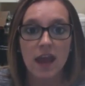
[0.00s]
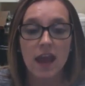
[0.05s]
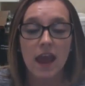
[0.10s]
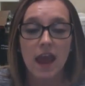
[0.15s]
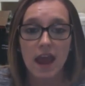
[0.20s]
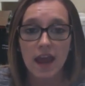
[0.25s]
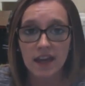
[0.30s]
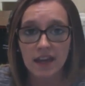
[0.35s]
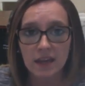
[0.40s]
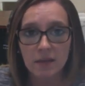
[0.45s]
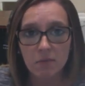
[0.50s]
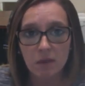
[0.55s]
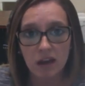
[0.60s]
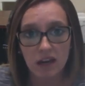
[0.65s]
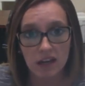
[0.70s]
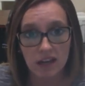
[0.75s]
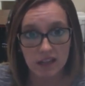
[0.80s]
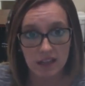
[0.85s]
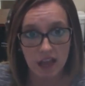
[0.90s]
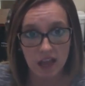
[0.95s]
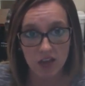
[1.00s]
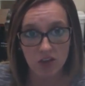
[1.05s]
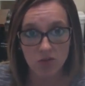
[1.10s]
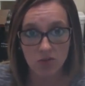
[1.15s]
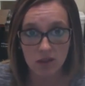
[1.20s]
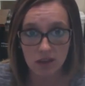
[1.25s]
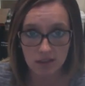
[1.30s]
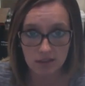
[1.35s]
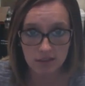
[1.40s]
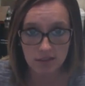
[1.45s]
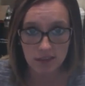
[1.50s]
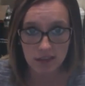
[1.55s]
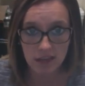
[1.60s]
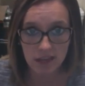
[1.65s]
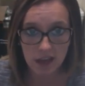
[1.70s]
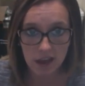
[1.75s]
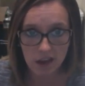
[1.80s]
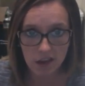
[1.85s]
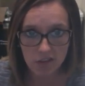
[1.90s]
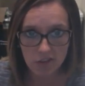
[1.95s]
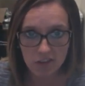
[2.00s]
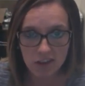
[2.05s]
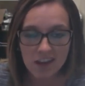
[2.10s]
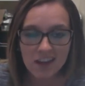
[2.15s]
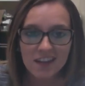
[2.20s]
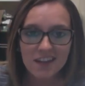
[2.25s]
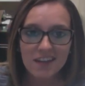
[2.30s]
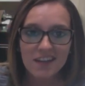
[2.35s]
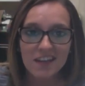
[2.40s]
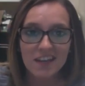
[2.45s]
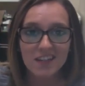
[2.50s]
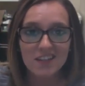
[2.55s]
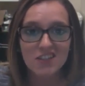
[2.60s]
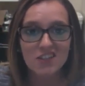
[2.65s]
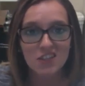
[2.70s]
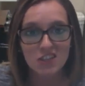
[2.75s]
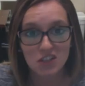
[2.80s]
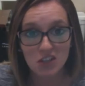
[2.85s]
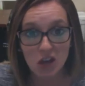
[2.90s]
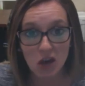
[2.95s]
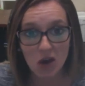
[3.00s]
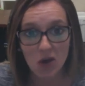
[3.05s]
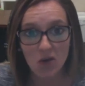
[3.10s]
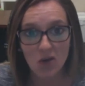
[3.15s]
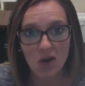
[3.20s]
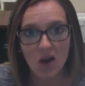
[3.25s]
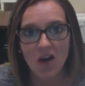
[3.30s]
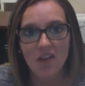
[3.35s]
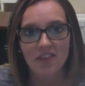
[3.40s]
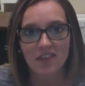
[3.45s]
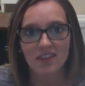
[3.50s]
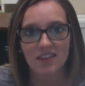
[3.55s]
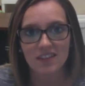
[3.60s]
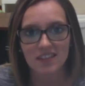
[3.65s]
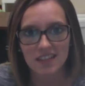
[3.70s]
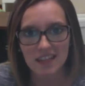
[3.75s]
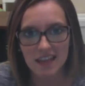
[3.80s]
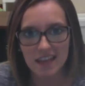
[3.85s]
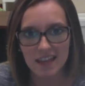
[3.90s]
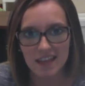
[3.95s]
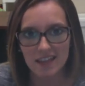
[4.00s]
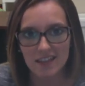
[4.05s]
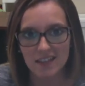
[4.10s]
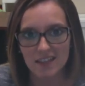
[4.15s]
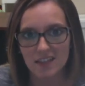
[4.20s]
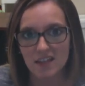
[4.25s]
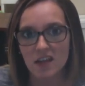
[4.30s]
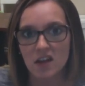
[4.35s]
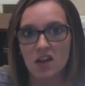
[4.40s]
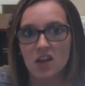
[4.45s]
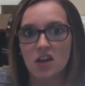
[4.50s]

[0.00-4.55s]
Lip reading: anybody that you can think of needs to go on this list.